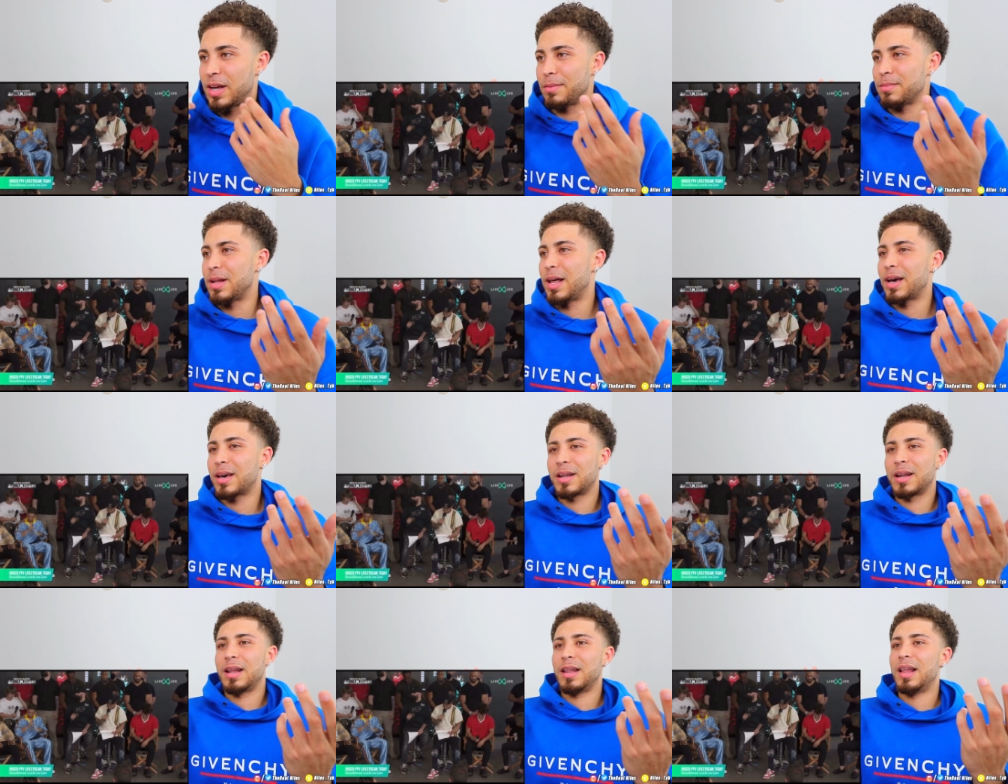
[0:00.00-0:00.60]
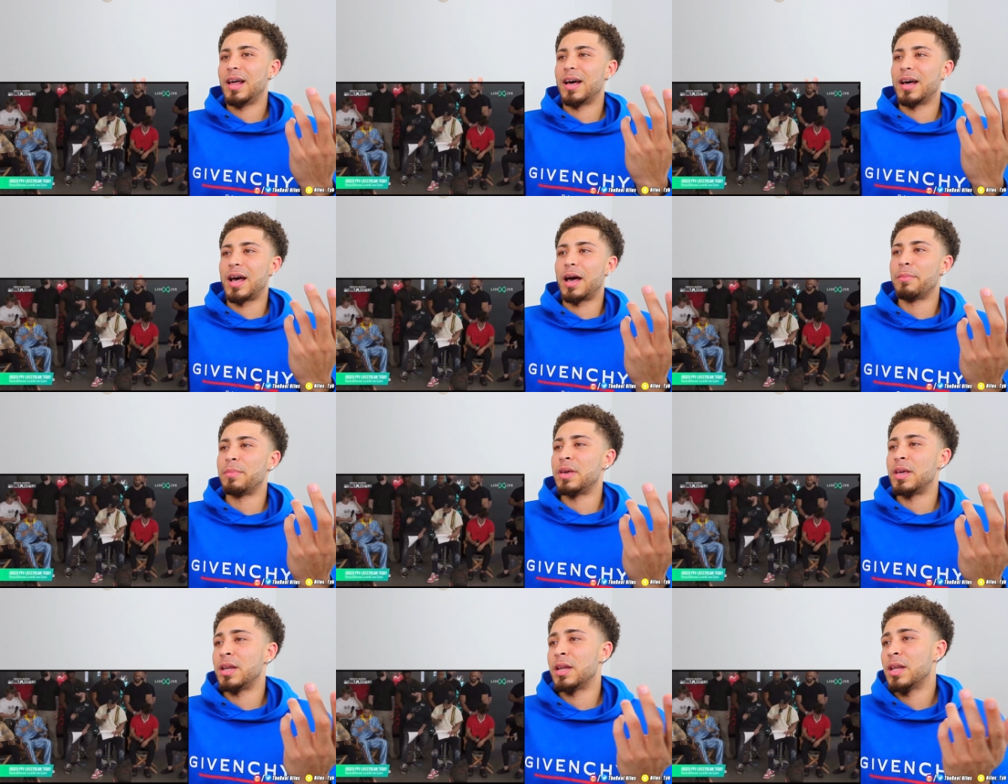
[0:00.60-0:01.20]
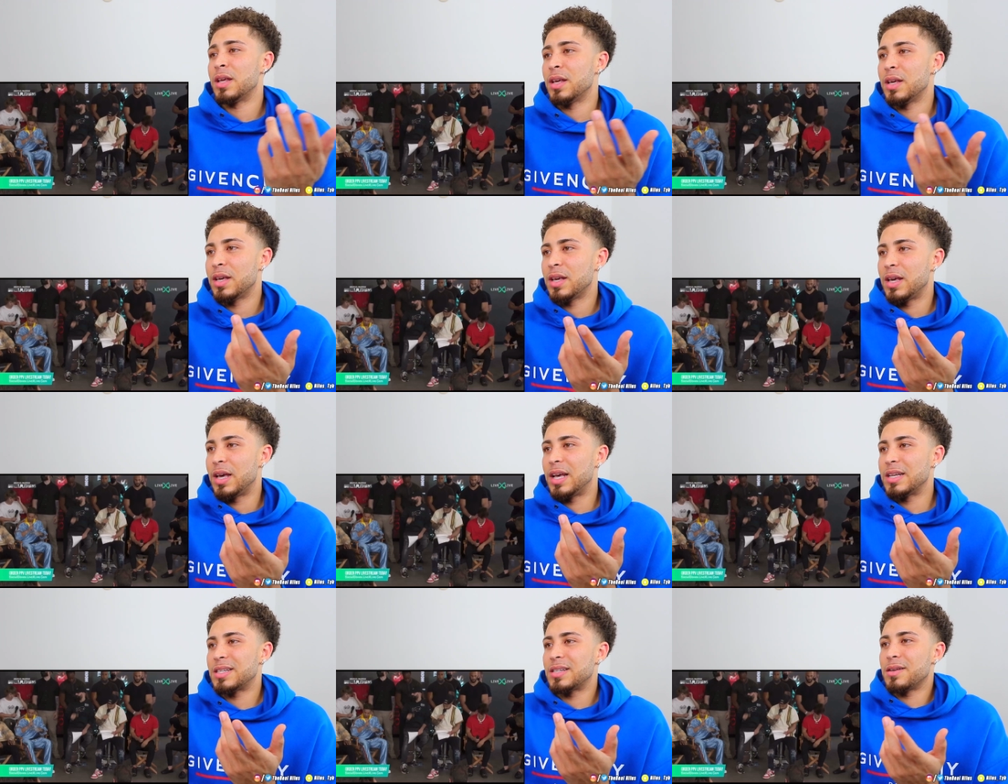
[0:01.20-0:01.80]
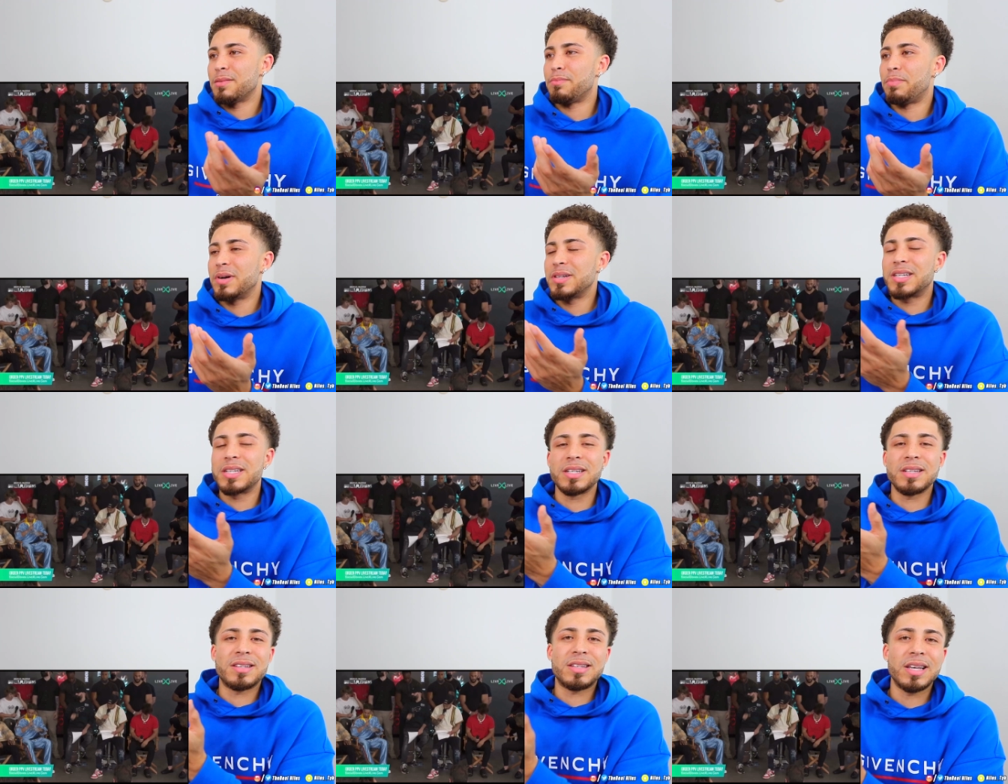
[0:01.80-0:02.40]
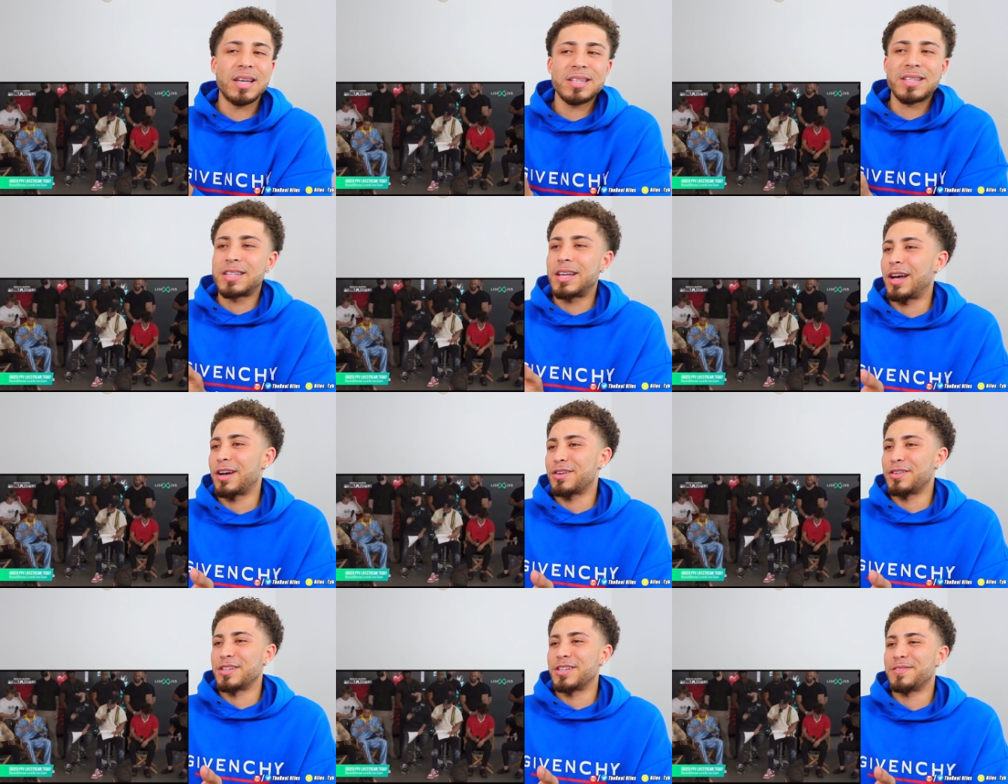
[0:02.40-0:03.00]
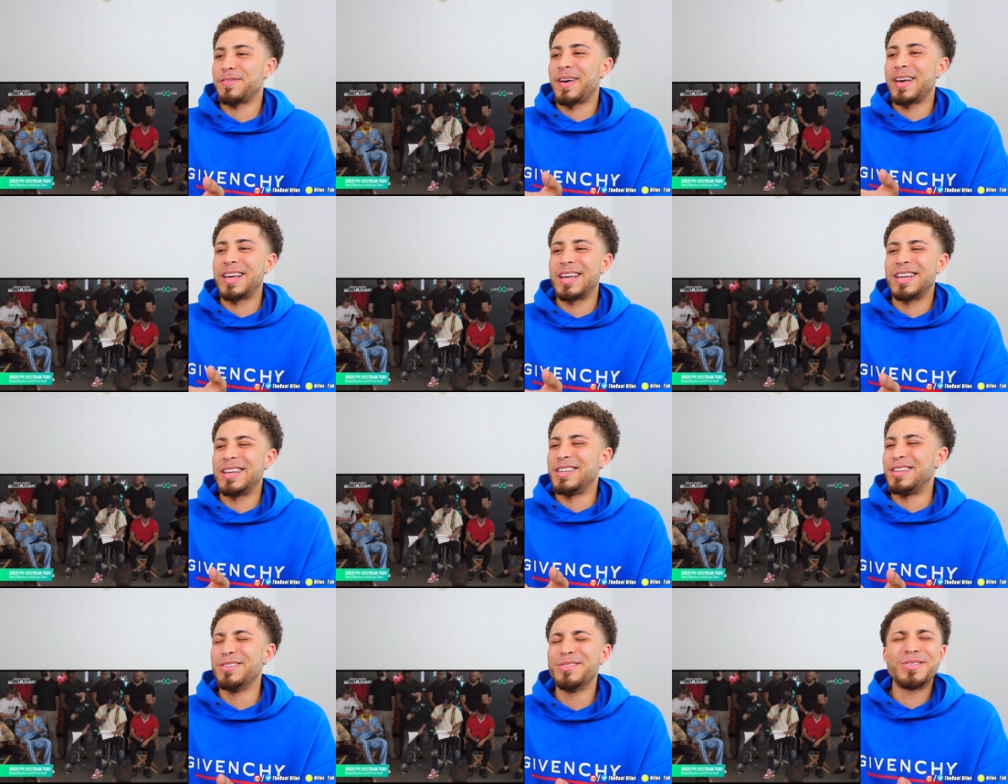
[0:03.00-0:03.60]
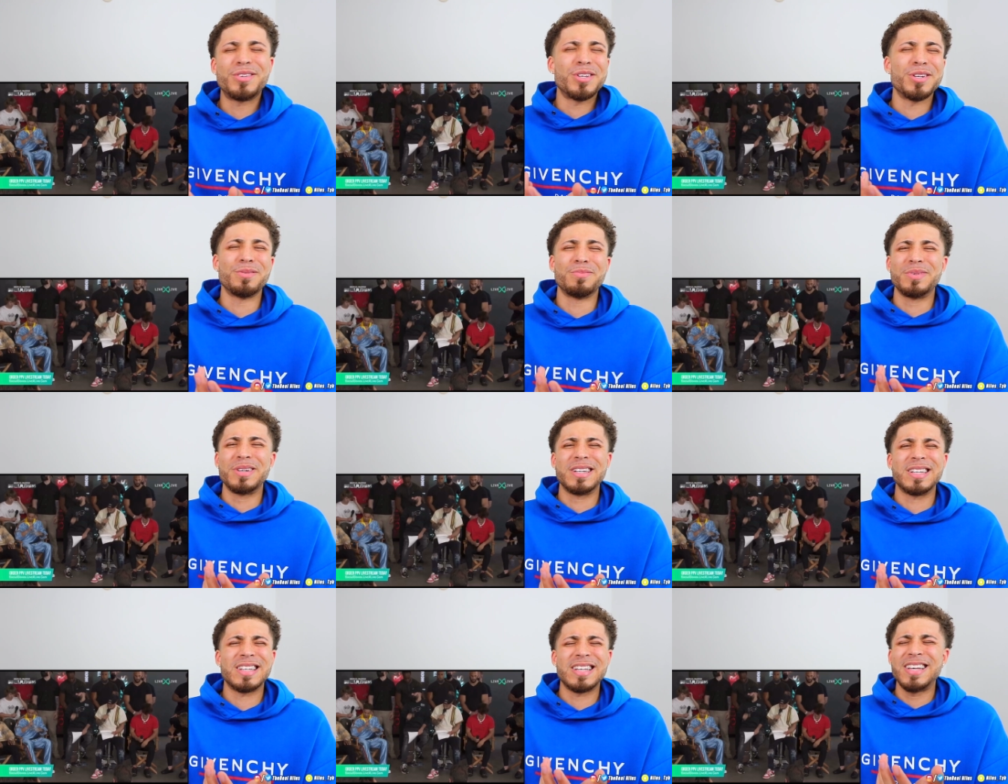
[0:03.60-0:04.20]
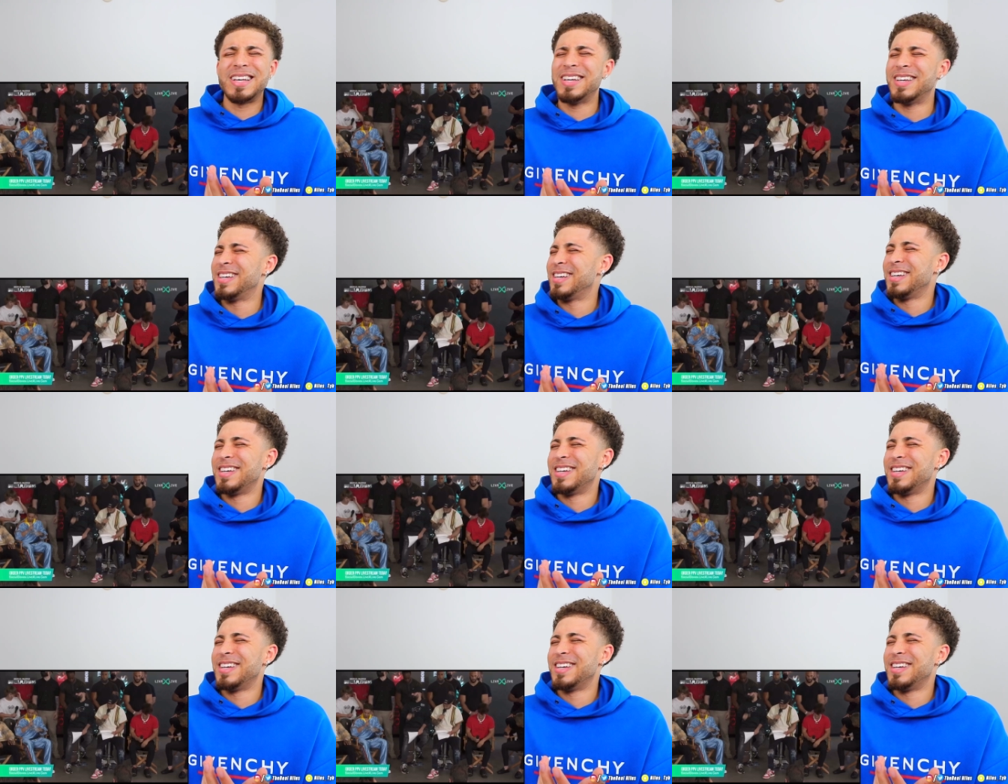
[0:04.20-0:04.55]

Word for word: I'm not gonna lie. I mean, it's a bunch of TikTokers fighting YouTubers, huh?